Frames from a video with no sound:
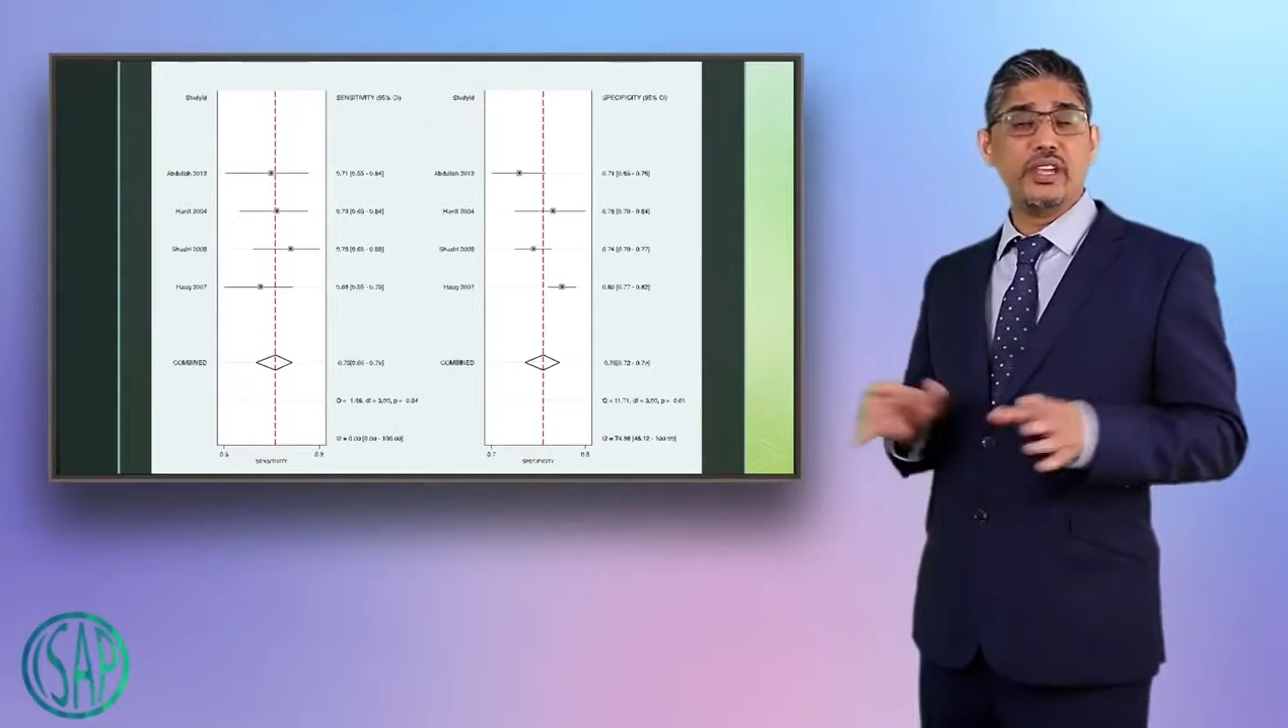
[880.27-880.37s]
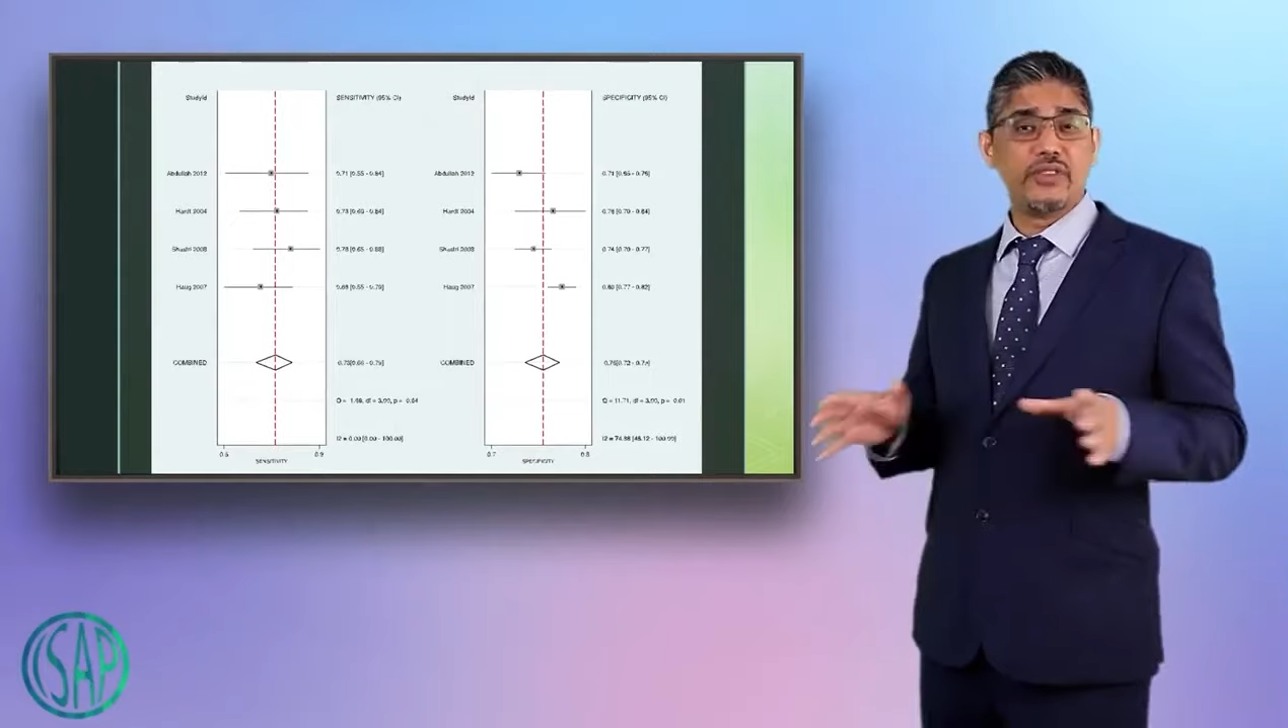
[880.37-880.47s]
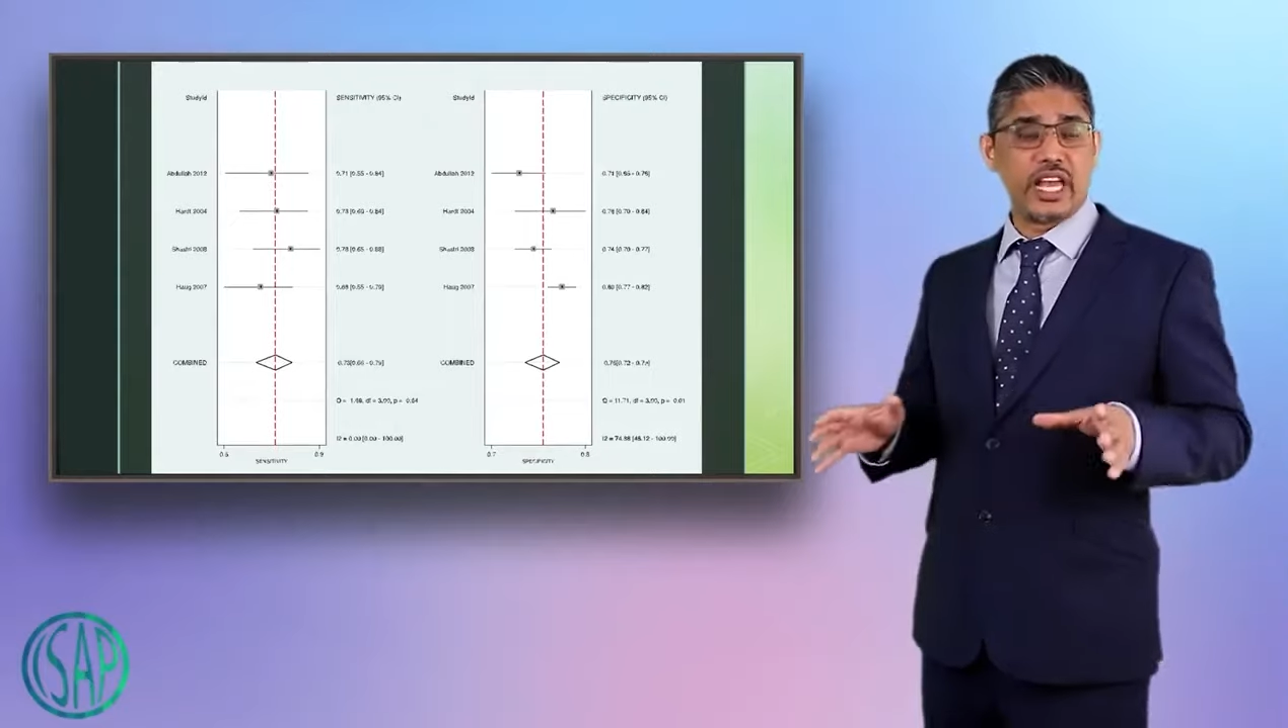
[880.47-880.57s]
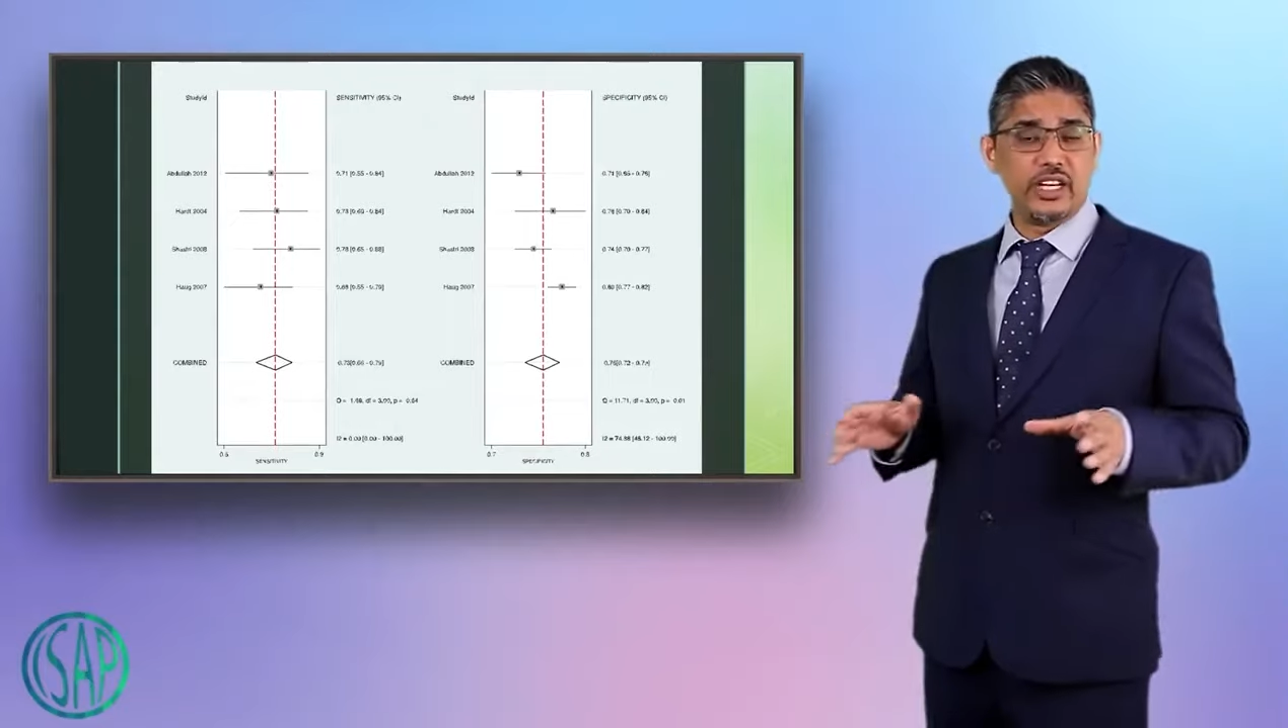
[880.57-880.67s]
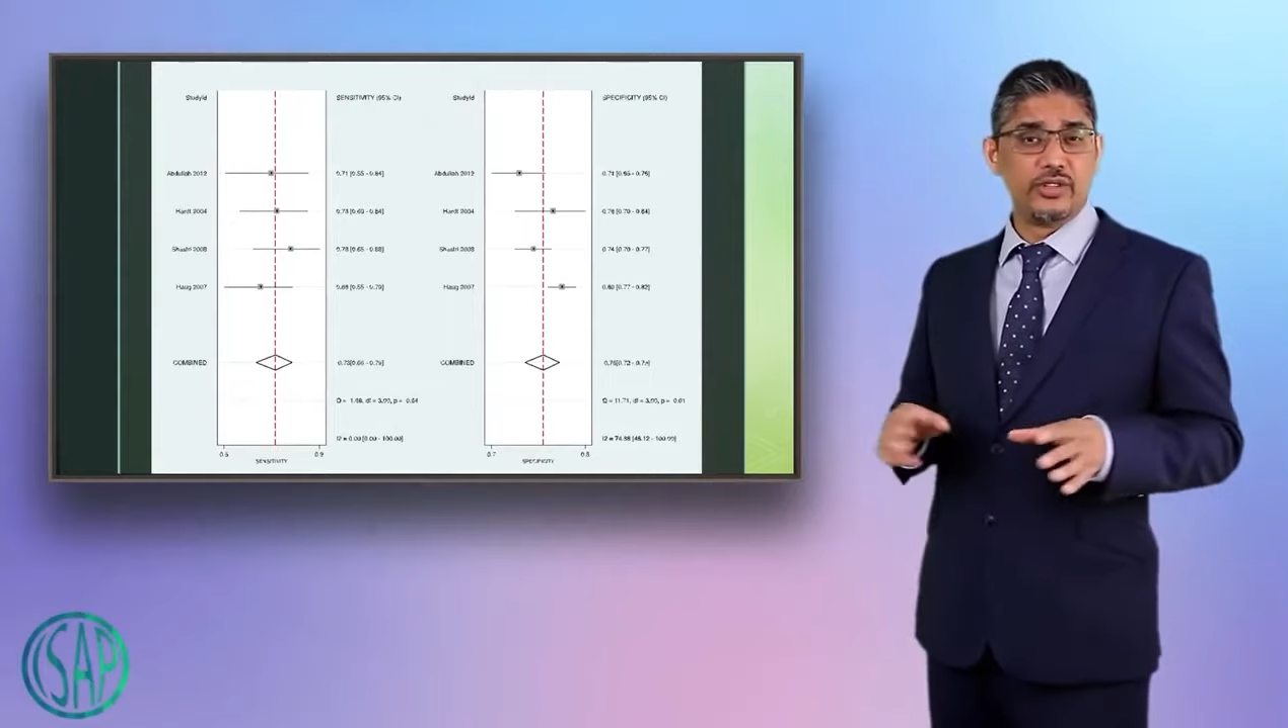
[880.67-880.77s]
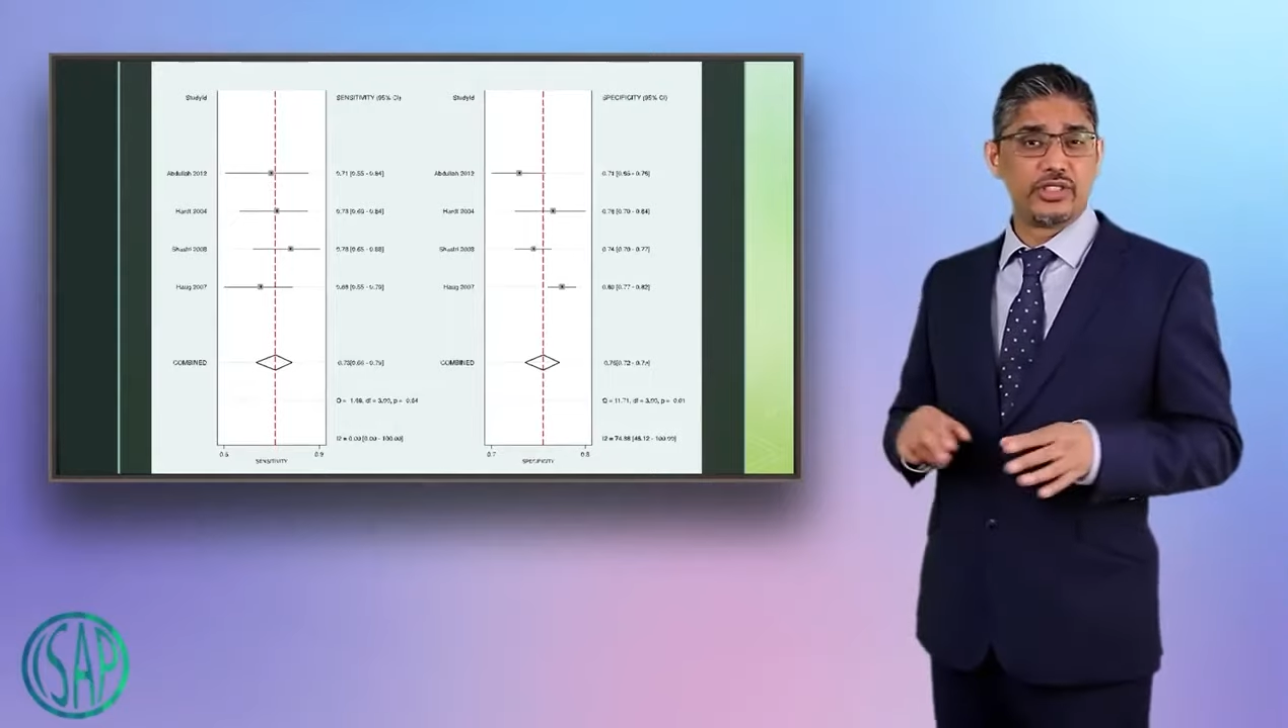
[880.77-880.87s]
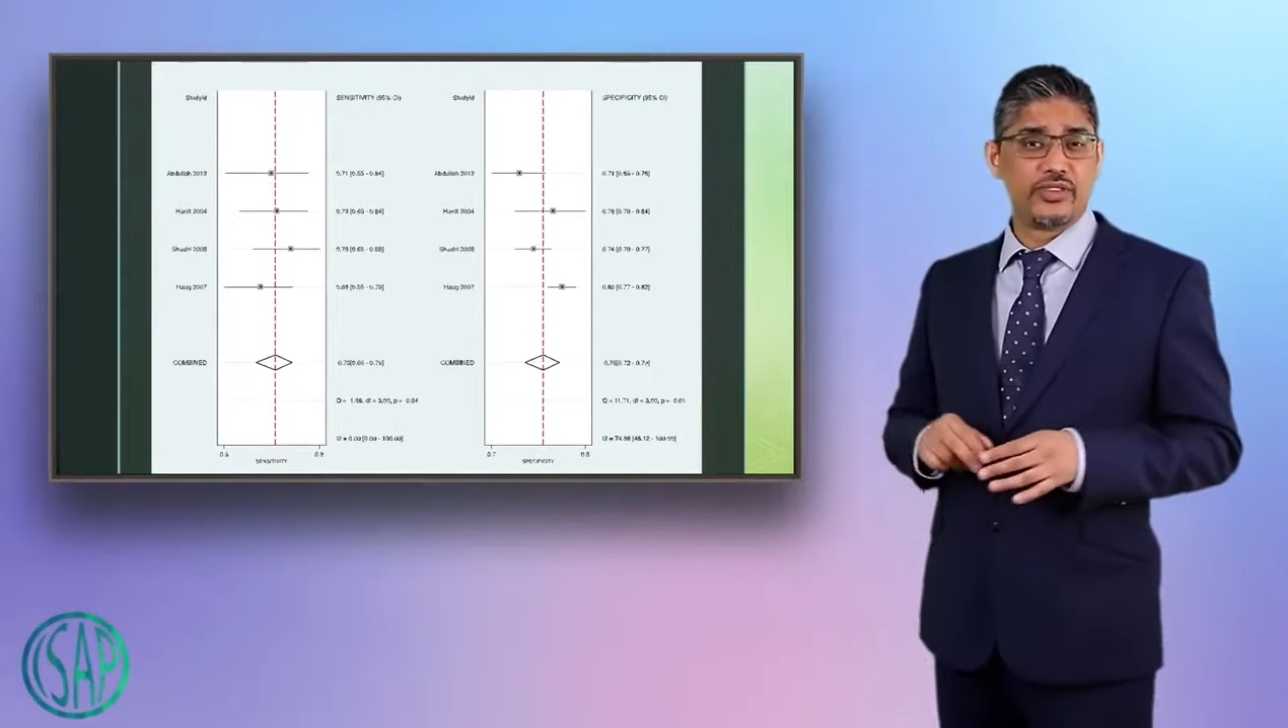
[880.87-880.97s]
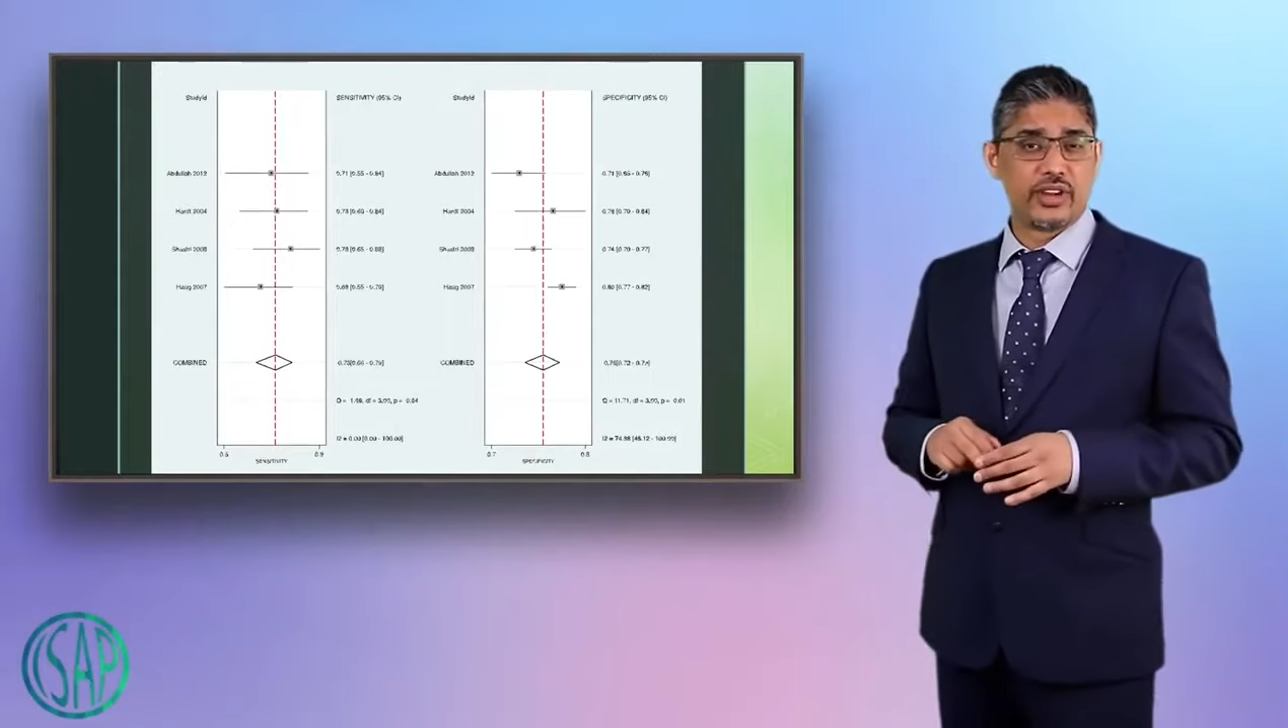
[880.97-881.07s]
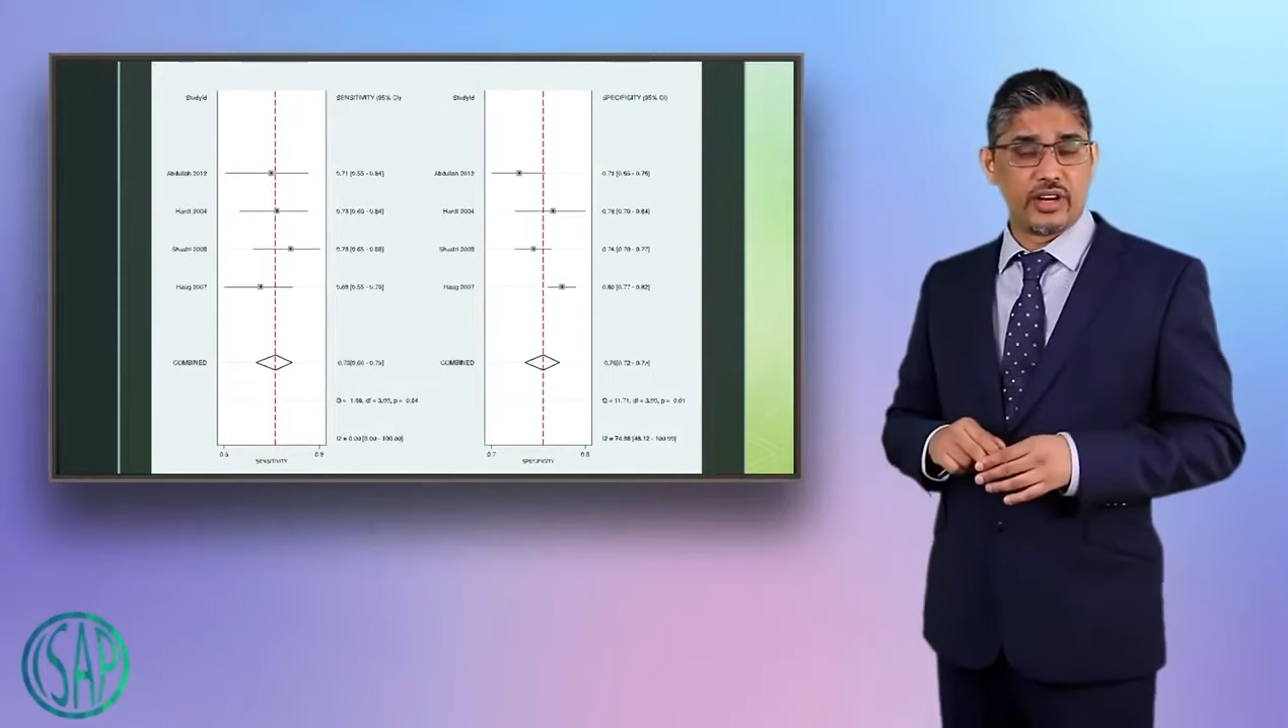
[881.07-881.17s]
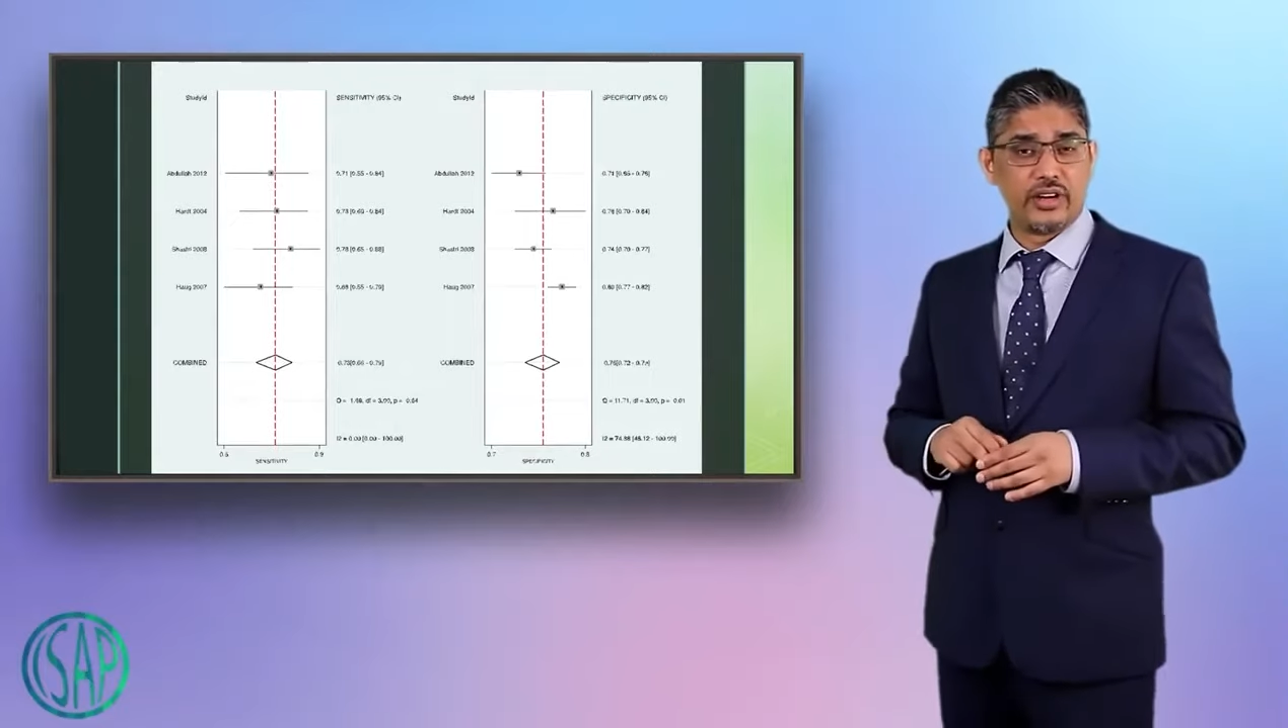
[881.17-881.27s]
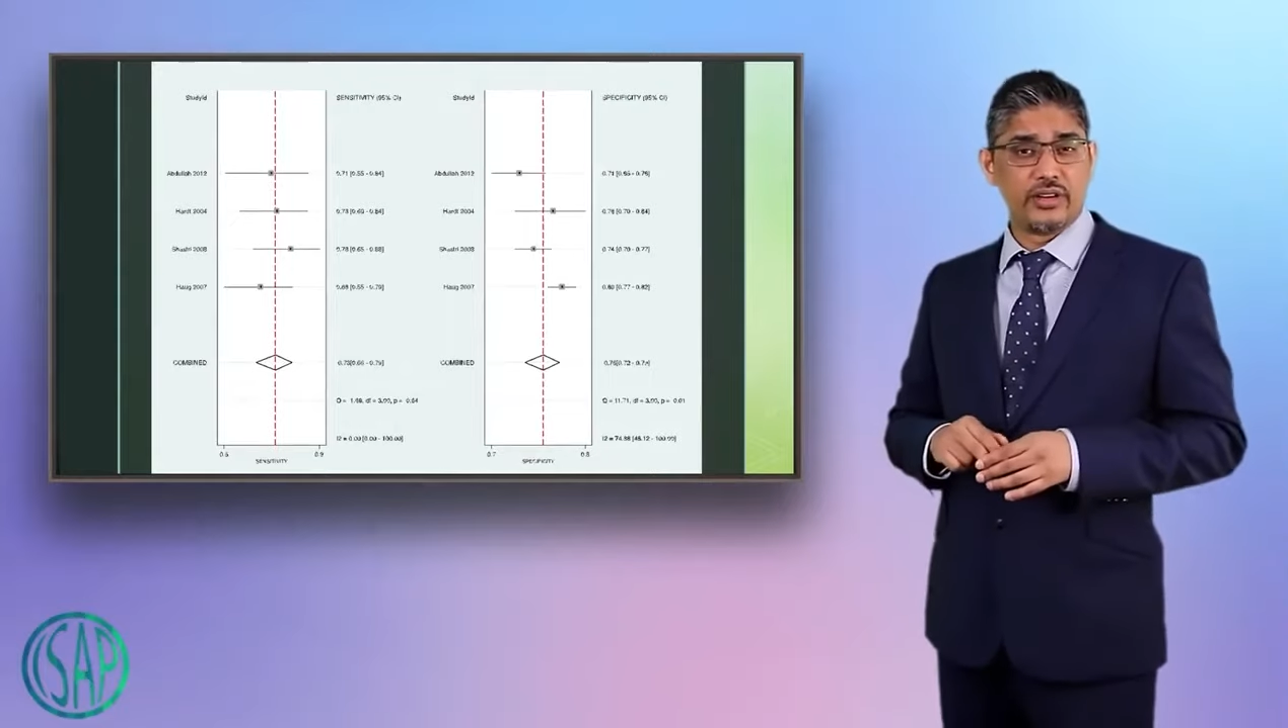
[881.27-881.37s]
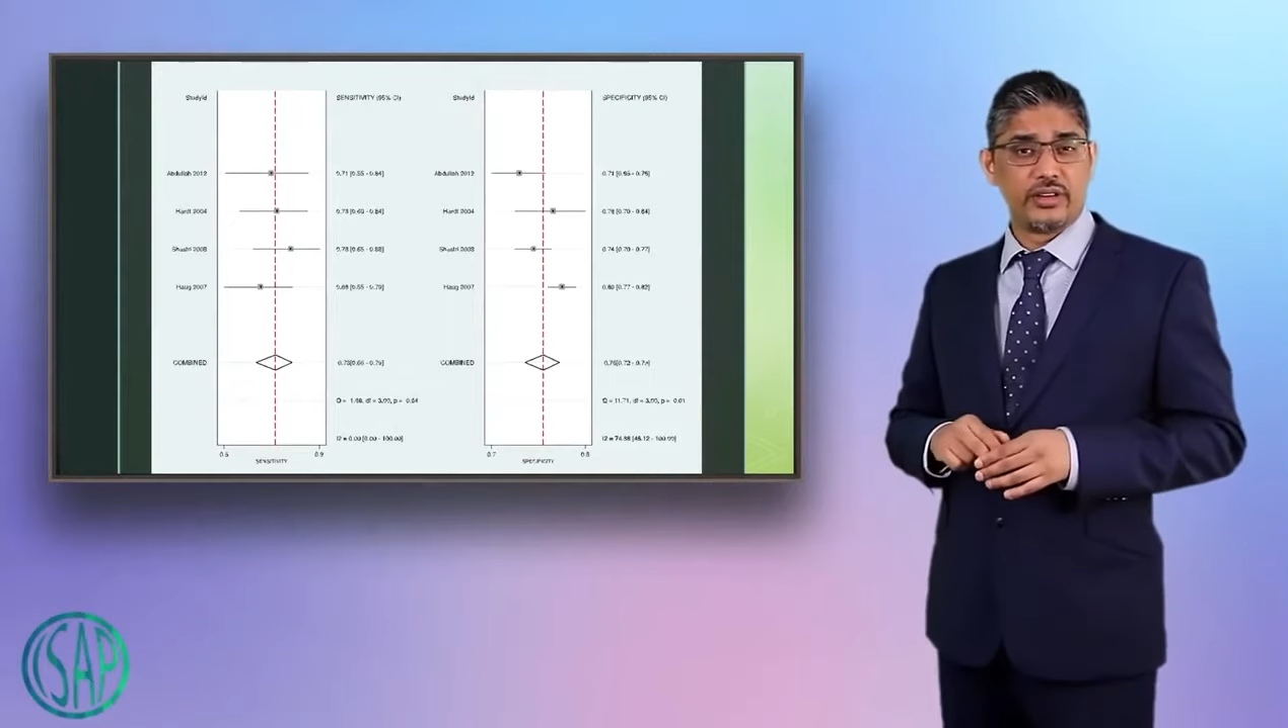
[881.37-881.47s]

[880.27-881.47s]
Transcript: values for